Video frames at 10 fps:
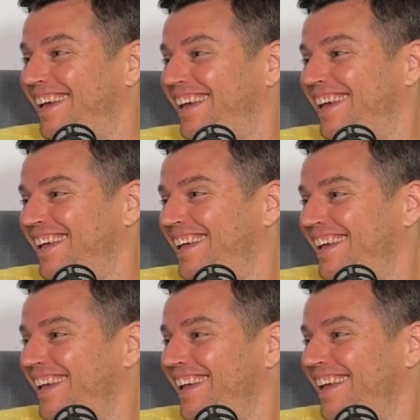
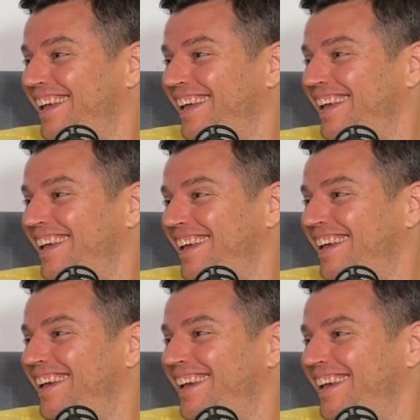
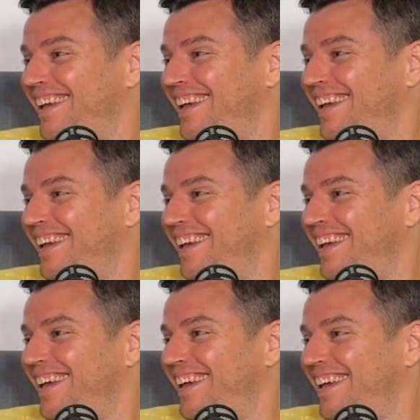
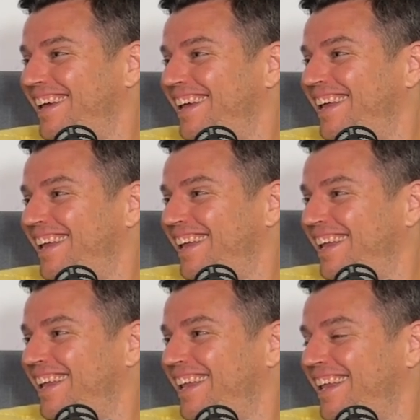
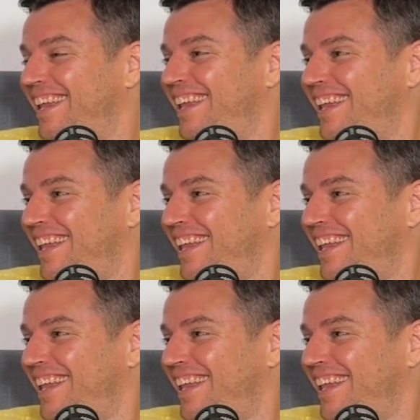(not speaking)